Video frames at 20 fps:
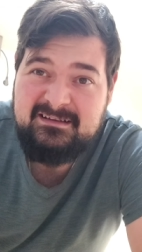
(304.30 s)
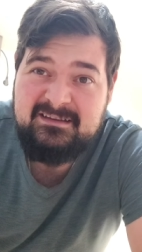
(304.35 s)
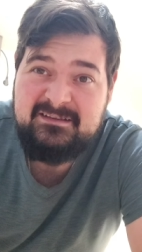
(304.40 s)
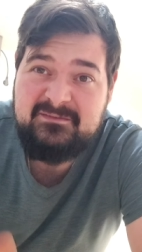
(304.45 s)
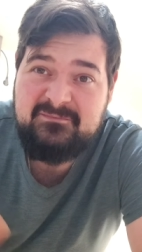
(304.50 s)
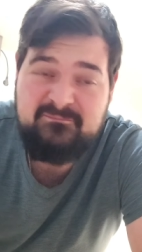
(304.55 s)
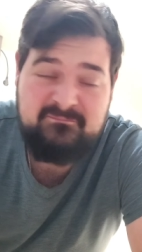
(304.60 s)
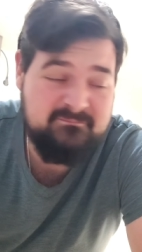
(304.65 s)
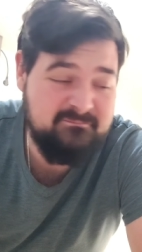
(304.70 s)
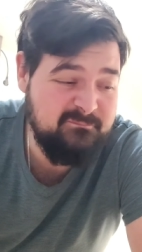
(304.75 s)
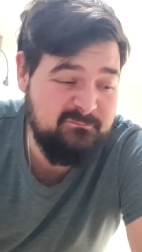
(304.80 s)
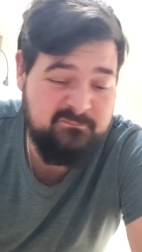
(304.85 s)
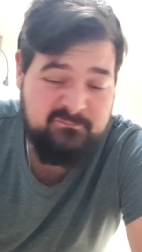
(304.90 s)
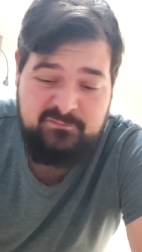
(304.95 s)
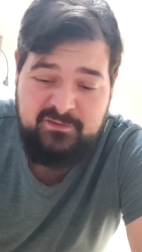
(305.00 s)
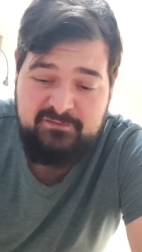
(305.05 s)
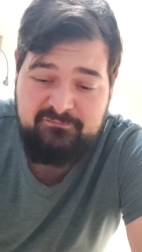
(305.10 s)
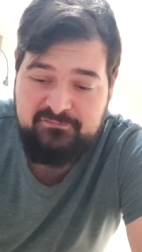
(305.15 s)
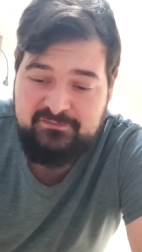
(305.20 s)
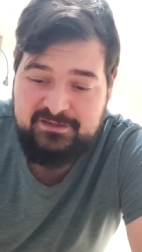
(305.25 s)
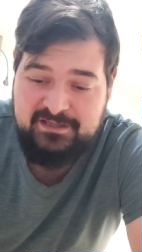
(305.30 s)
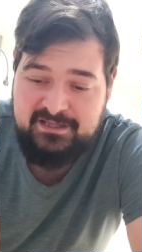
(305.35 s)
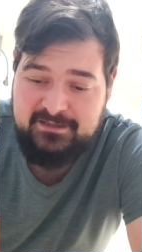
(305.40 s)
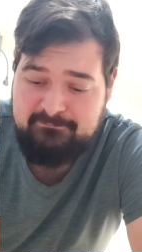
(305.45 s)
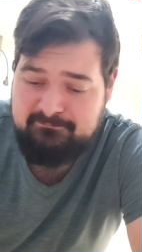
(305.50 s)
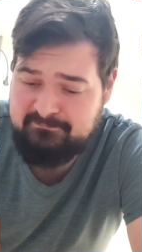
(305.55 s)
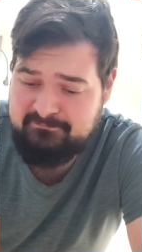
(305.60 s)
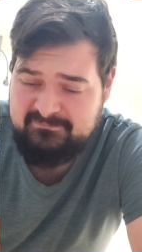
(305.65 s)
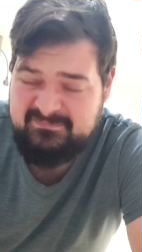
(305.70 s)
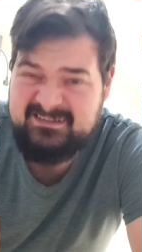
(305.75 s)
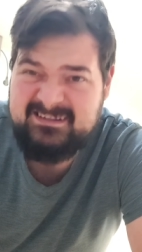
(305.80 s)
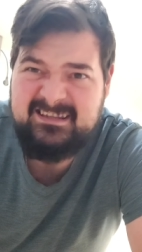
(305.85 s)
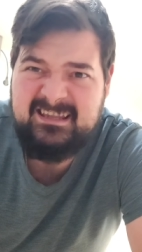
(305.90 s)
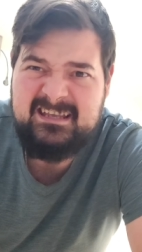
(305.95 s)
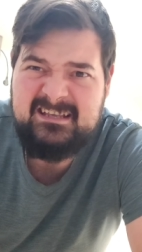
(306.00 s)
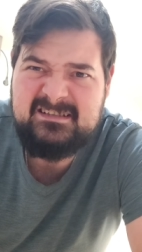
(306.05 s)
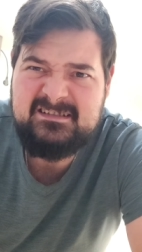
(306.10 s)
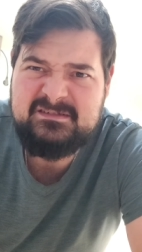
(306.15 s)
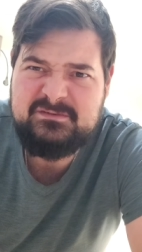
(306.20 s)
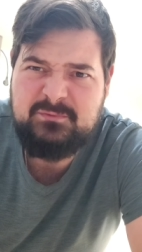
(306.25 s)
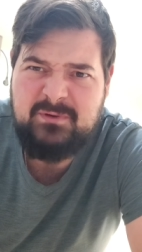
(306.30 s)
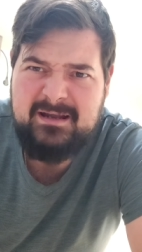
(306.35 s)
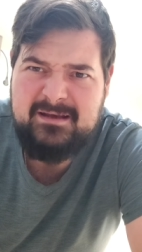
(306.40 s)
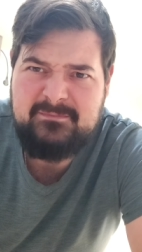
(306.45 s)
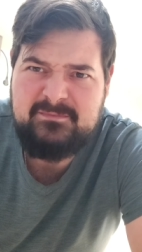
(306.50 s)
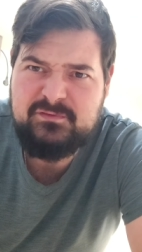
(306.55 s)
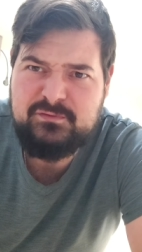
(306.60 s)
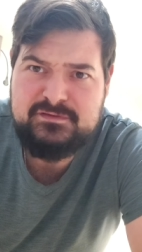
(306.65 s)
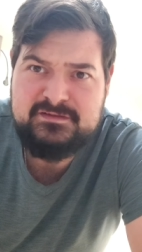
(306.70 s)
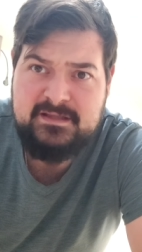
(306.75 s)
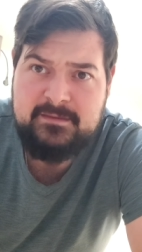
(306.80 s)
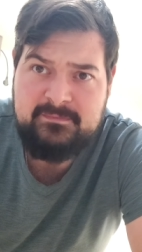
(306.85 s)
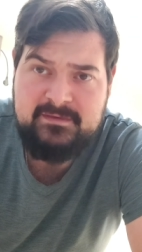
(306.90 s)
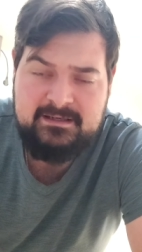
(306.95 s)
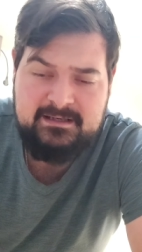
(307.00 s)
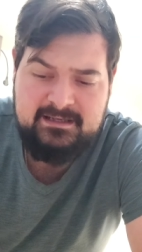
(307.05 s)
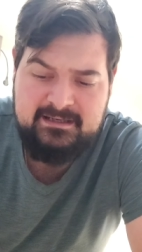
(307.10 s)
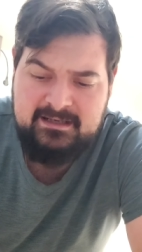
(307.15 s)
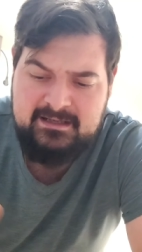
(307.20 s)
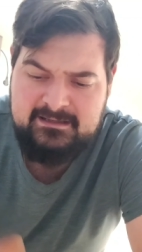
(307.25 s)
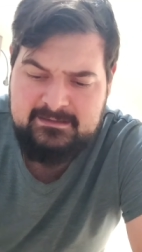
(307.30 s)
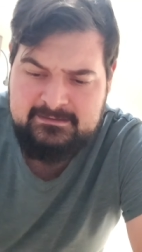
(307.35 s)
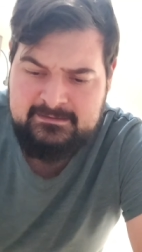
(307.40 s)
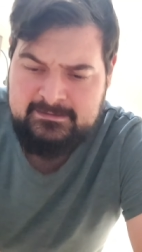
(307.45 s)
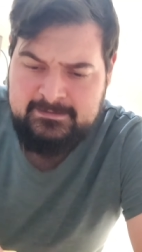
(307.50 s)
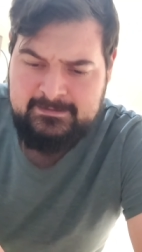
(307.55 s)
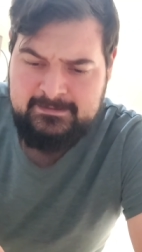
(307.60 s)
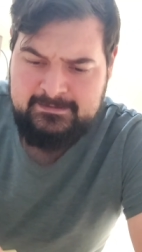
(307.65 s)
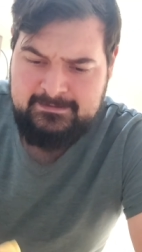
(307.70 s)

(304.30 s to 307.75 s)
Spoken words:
It's 56 grams or something like that.